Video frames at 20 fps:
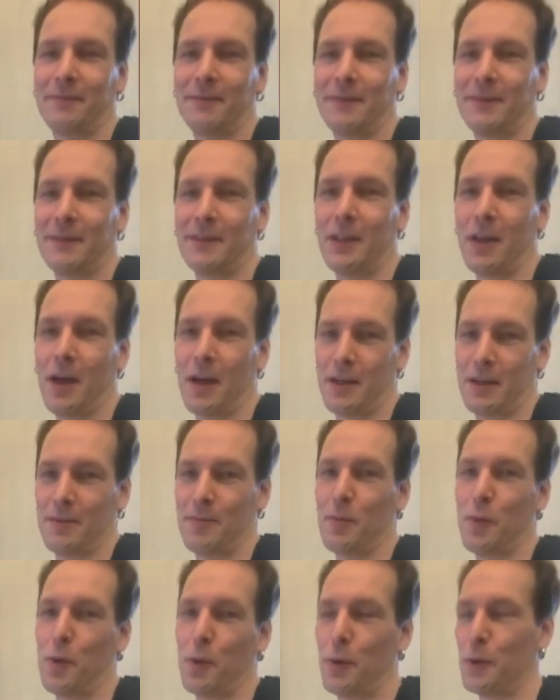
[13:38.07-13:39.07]
nice
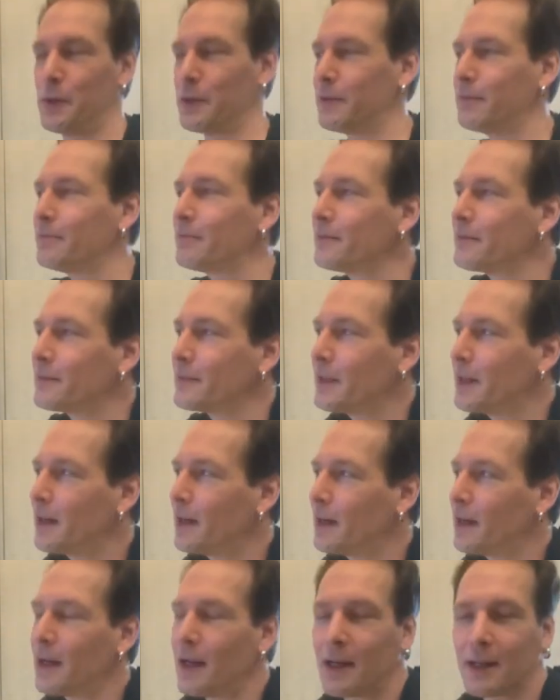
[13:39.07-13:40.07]
mood.
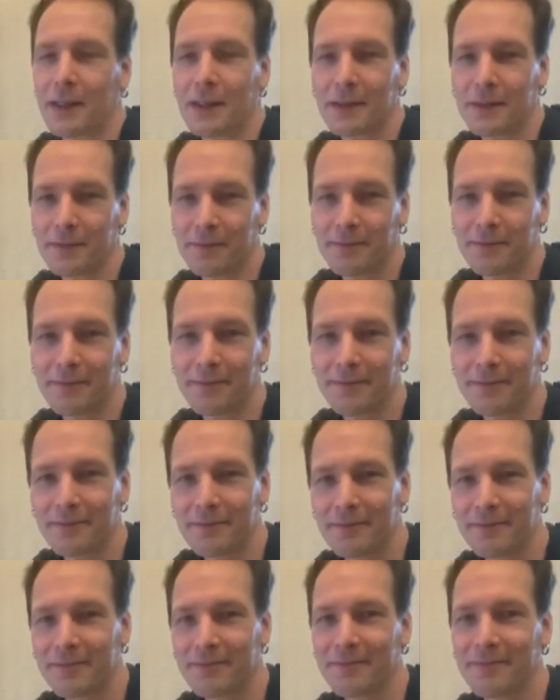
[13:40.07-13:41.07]
I like it.
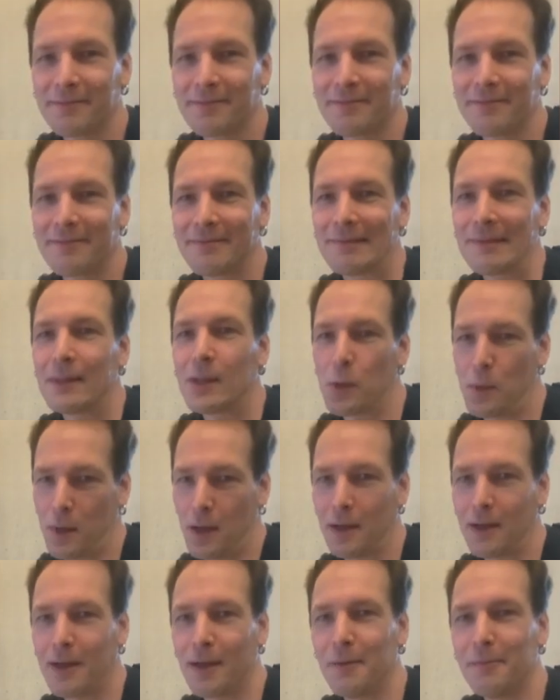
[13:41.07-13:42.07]

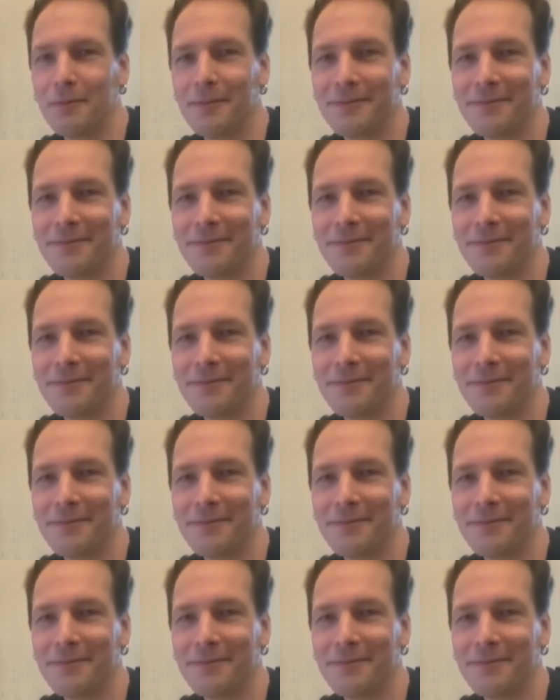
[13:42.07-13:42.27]
Welcome.